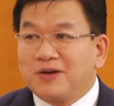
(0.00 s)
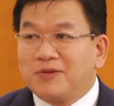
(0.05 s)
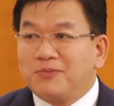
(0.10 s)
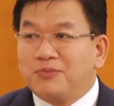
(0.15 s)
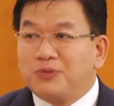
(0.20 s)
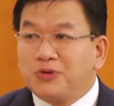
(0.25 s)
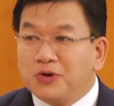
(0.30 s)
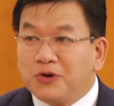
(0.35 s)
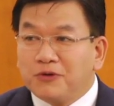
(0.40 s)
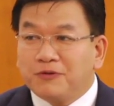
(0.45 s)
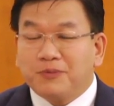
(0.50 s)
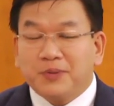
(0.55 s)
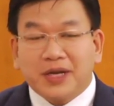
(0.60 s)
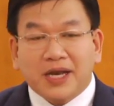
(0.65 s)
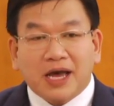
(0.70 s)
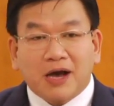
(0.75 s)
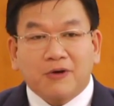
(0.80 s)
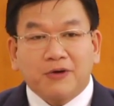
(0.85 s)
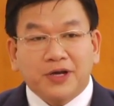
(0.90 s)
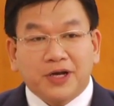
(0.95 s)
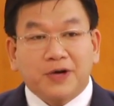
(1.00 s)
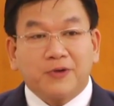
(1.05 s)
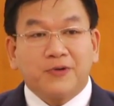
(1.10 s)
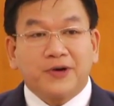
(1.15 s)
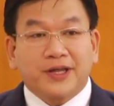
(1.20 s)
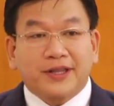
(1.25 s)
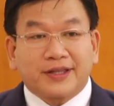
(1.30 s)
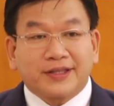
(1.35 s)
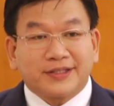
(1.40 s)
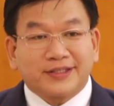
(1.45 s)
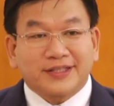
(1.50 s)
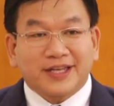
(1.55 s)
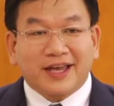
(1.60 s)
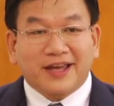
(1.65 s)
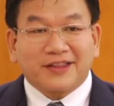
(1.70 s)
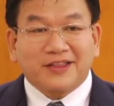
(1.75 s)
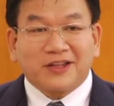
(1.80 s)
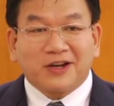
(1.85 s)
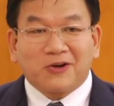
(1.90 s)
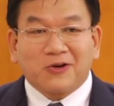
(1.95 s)
Prove me now herewith,
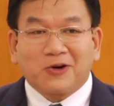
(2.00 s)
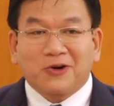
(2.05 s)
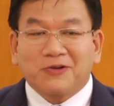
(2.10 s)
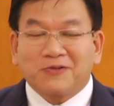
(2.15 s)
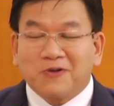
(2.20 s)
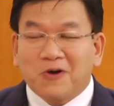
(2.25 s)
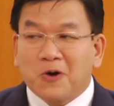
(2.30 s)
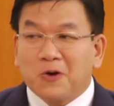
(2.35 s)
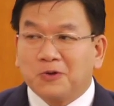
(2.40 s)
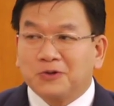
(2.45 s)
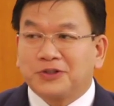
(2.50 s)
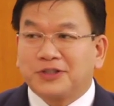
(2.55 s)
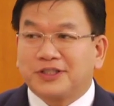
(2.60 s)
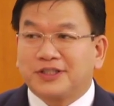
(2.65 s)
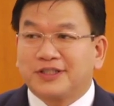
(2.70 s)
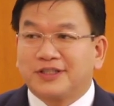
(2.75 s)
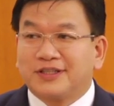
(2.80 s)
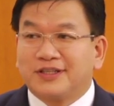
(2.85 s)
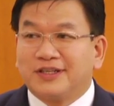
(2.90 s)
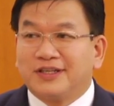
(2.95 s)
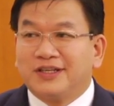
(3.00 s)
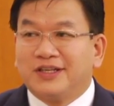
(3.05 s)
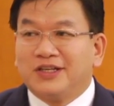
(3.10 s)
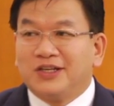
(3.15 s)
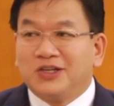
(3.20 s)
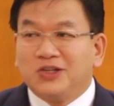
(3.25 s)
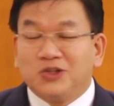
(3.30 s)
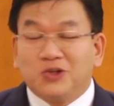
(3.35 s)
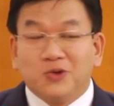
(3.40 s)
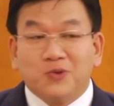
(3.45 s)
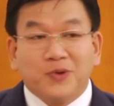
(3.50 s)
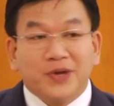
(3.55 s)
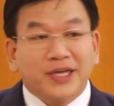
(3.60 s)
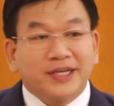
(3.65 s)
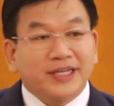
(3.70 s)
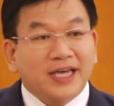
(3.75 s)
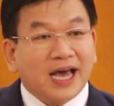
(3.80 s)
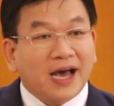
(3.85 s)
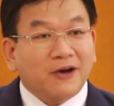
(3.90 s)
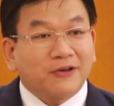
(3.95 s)
saith the Lord of hosts. Do we
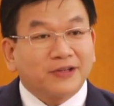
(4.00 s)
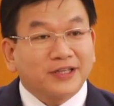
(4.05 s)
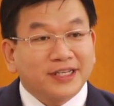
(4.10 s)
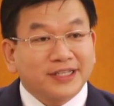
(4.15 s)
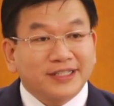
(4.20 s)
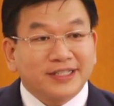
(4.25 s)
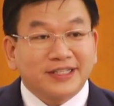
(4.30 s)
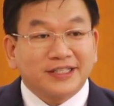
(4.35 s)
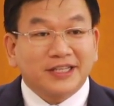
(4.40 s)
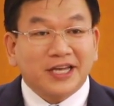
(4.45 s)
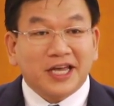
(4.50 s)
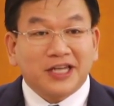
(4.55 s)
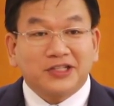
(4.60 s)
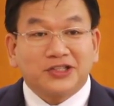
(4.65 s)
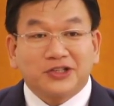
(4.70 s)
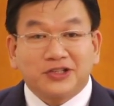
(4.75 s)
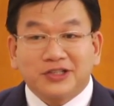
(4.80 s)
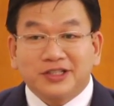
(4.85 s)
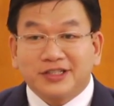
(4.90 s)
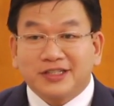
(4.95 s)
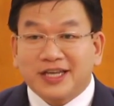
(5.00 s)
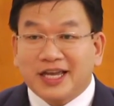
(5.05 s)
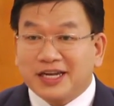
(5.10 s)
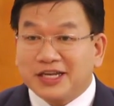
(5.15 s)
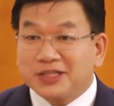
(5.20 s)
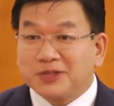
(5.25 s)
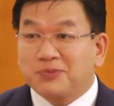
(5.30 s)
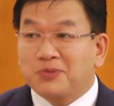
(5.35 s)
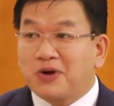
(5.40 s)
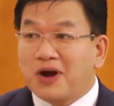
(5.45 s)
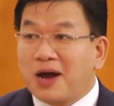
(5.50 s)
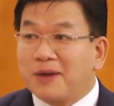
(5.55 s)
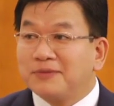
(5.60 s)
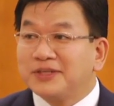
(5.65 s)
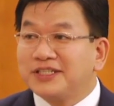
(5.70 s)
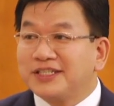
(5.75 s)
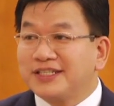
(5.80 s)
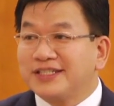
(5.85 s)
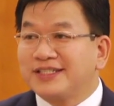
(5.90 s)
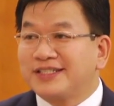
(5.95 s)
doubt his intentions and his
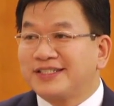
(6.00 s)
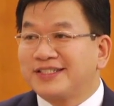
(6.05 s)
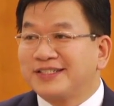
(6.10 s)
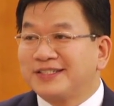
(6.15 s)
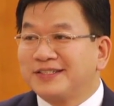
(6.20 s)
promises?